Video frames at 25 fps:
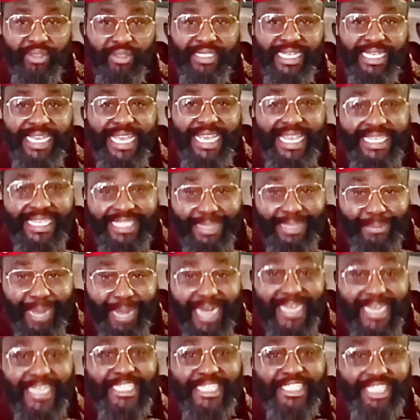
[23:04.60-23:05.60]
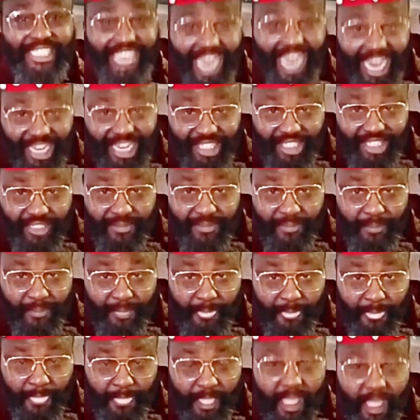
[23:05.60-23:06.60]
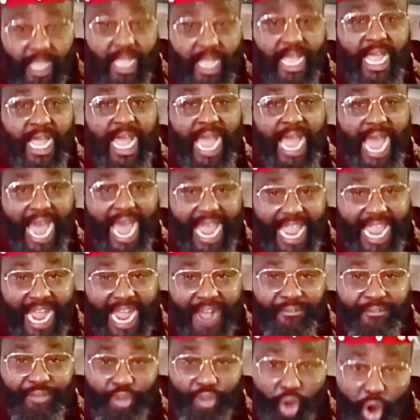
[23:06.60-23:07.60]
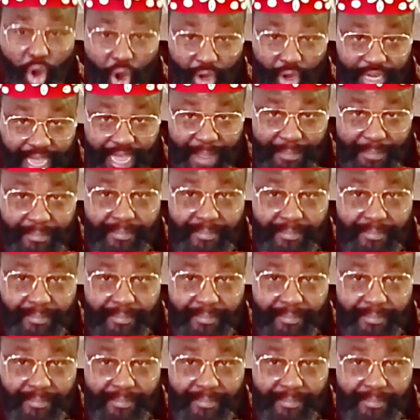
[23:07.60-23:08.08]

he is the man in charge. I have told them,